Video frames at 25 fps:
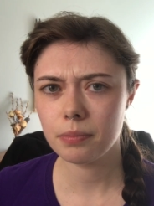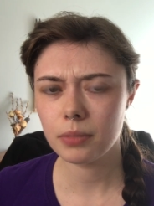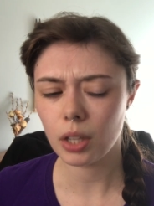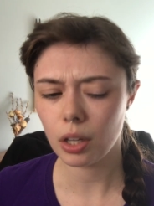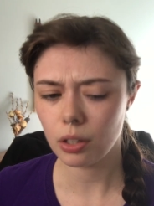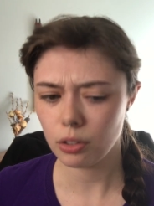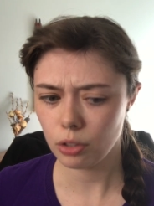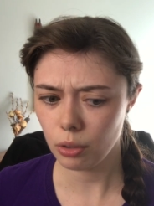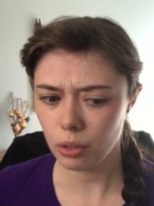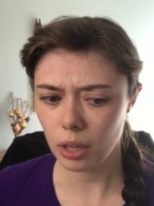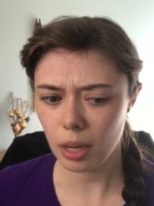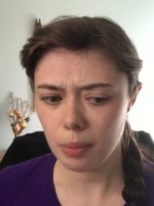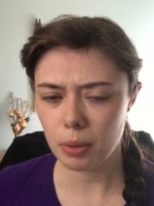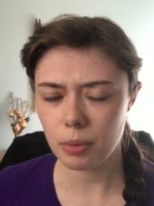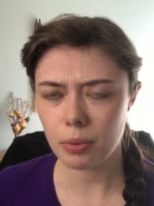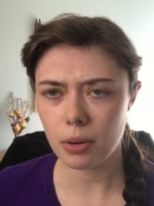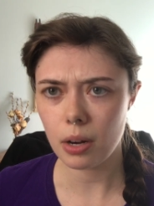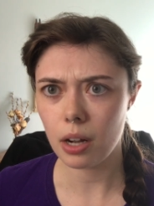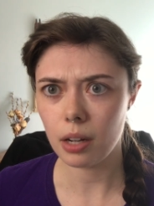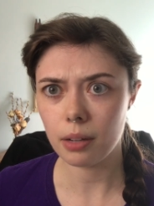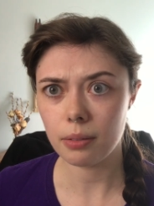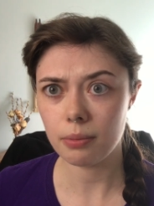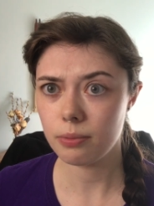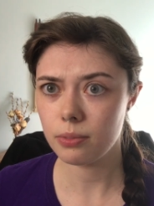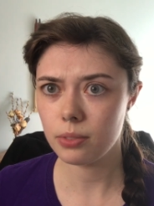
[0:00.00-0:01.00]
Don't get me
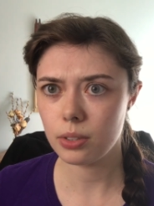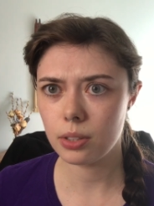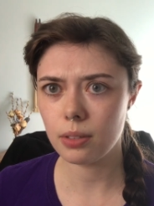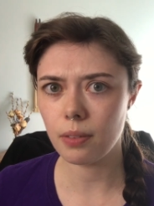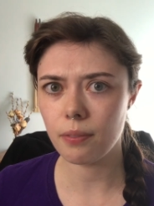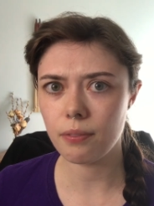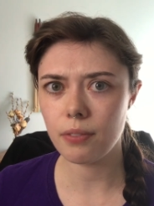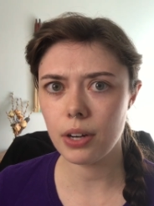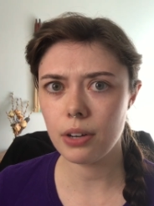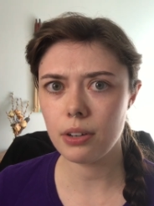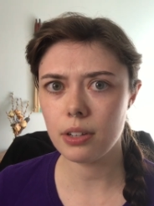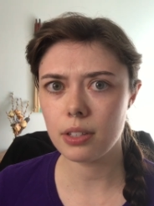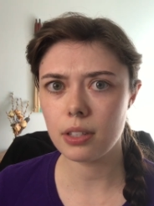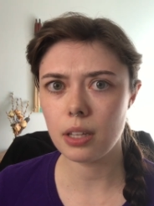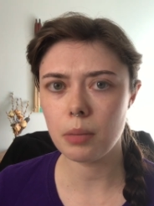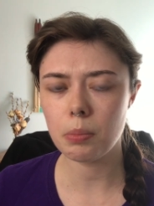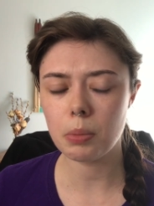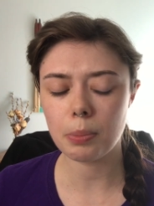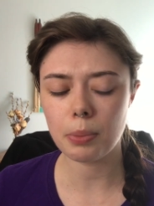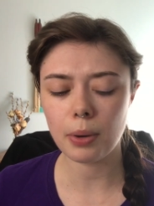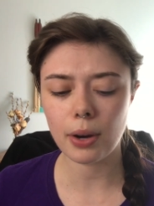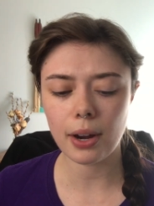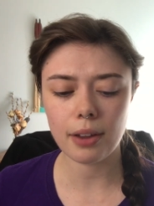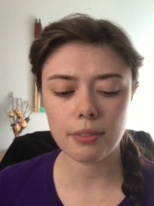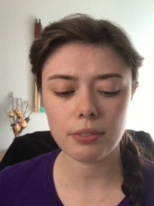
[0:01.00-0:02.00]
wrong, very sleep
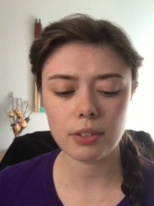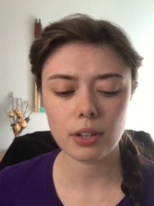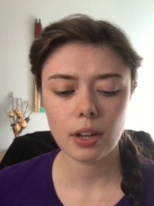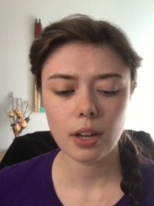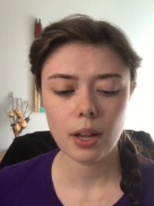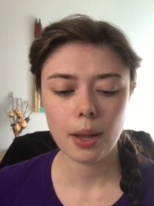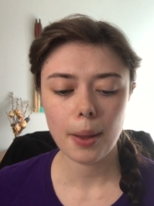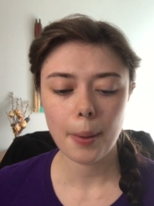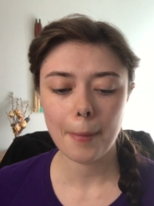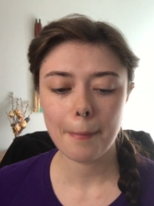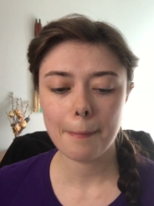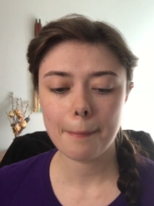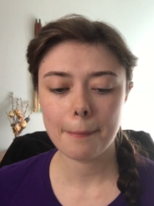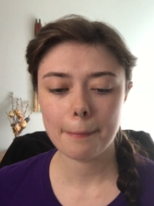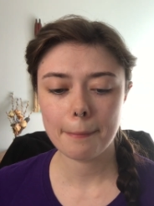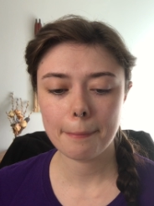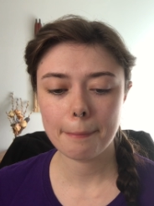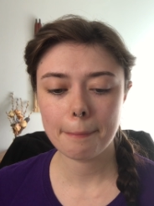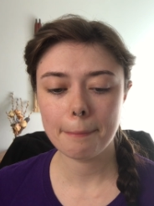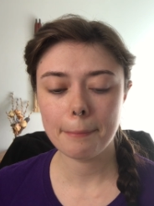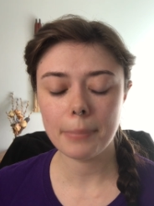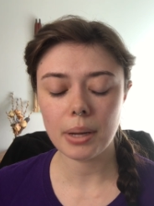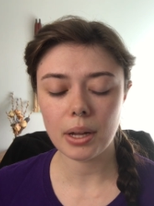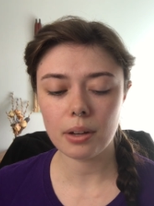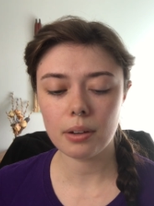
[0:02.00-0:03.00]
deprived,
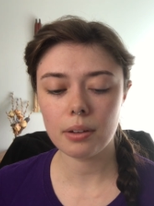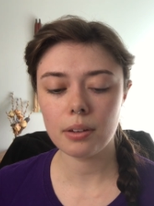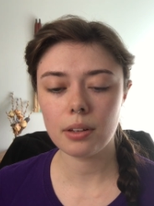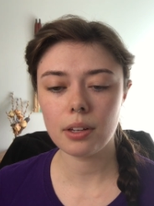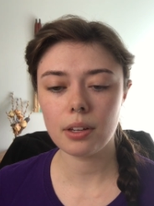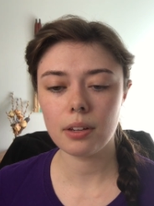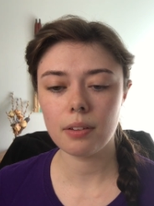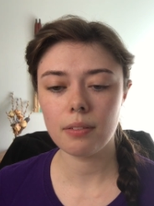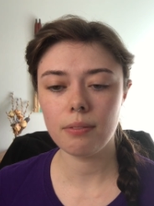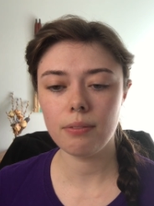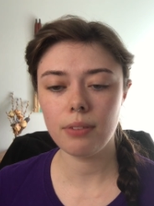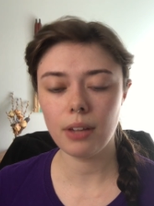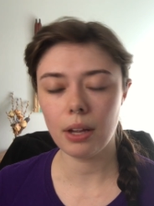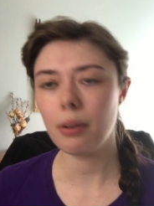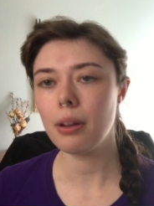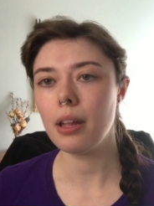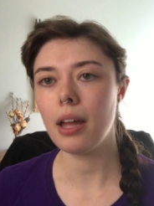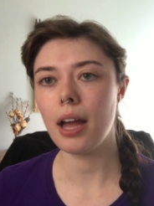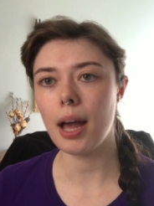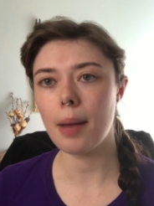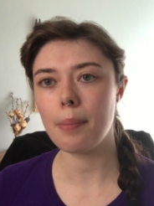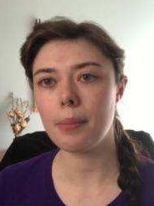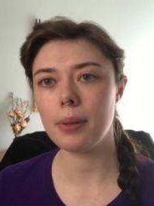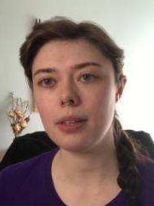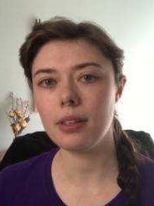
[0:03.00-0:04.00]
but very
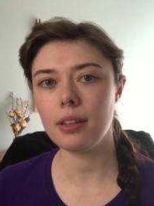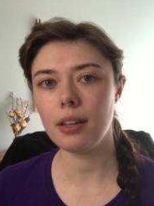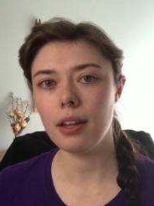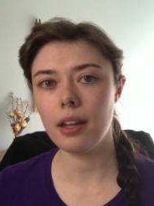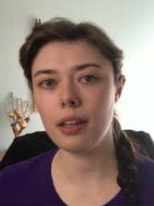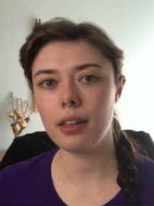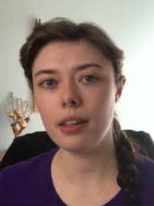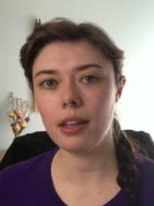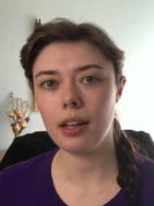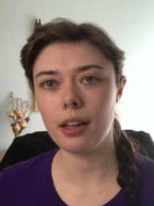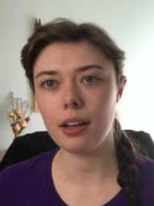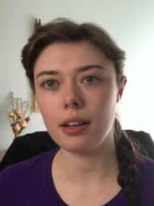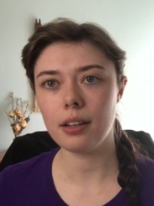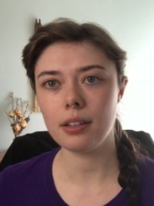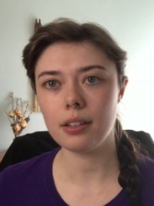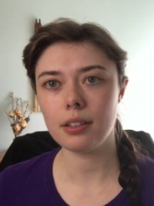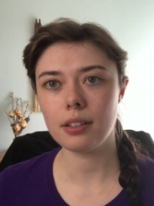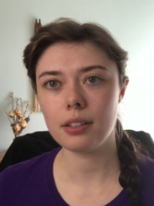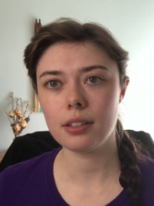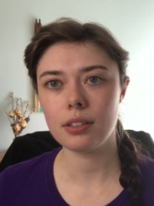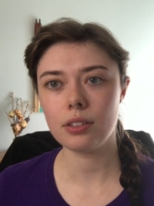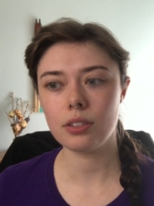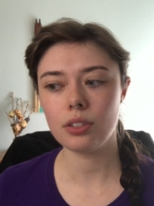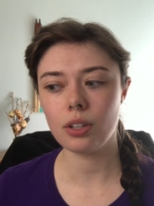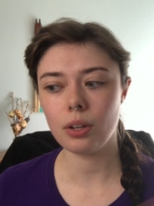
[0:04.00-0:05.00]
happy. And
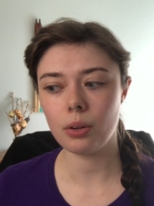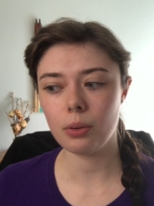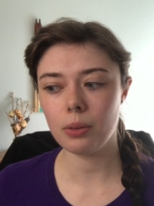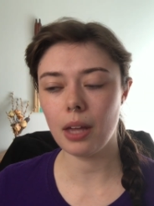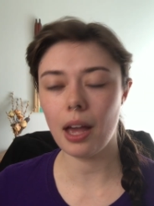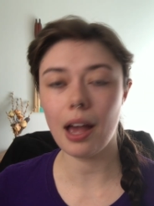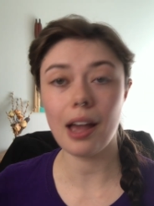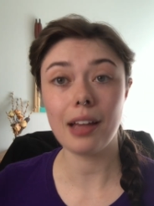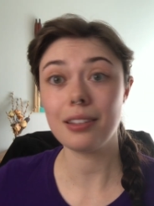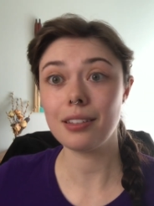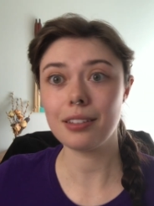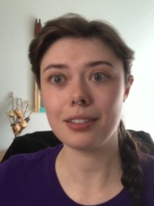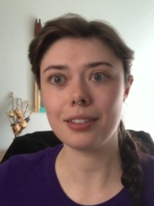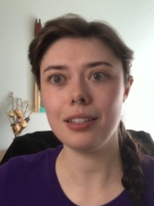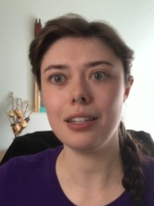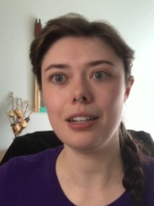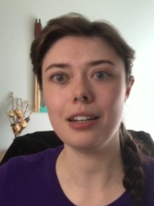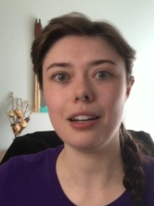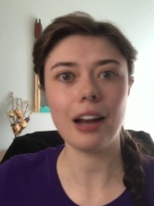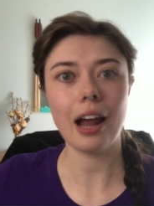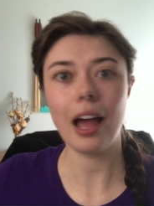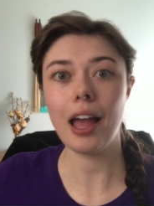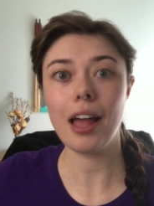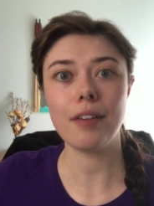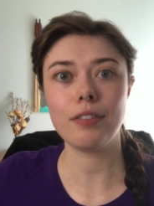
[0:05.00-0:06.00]
so yeah, I
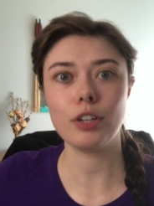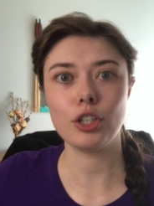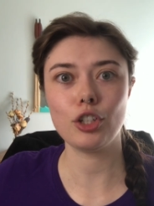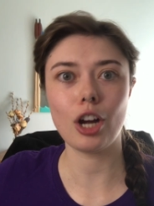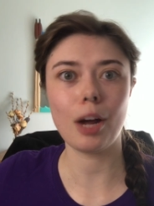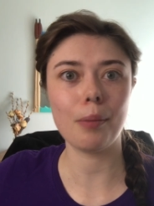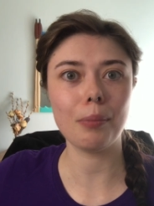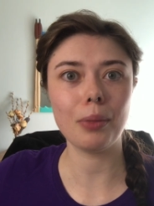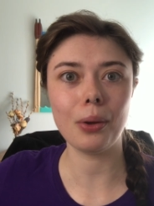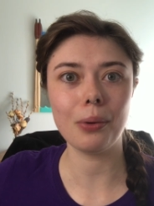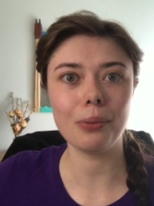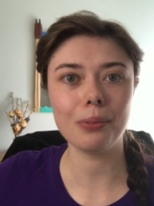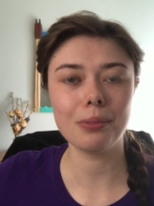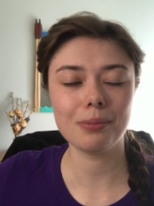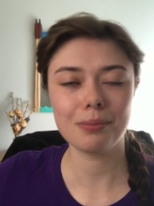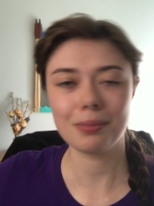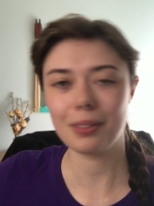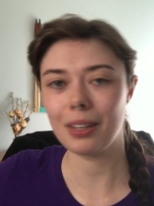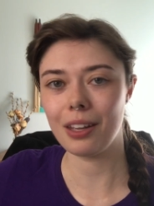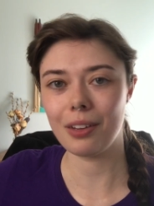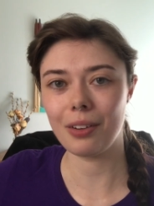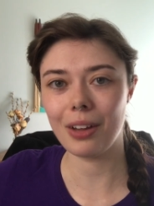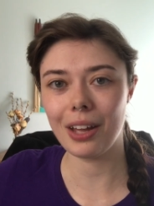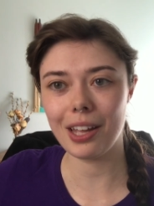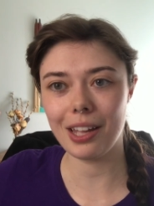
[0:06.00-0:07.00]
succeeded. I have a job though.
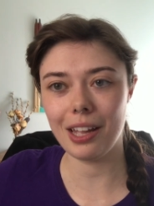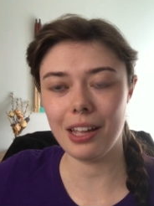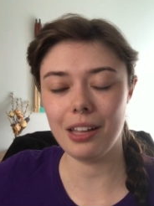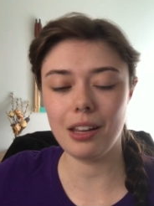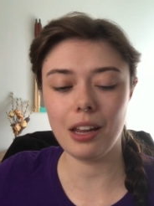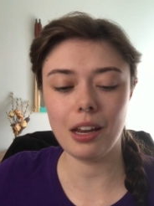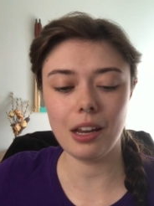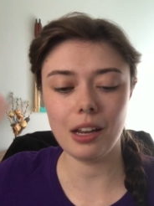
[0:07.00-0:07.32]
Okay, and